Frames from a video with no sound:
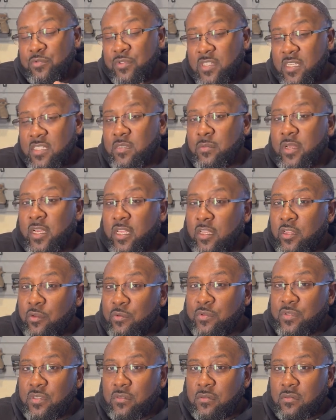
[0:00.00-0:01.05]
took some getting
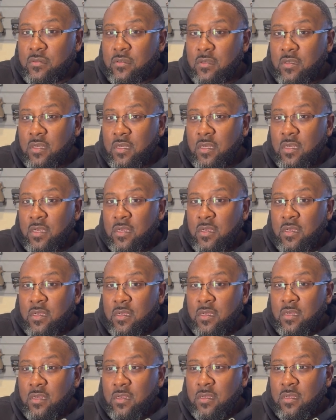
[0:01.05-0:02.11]
used to.
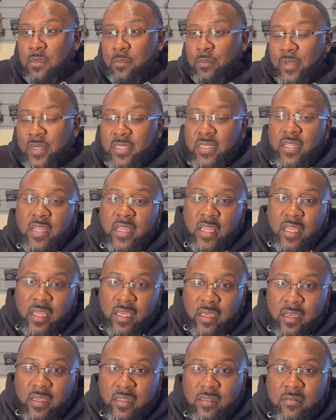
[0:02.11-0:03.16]
But then
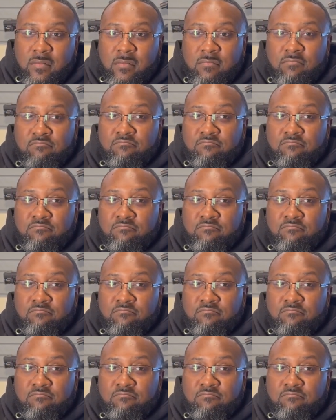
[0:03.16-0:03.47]
again,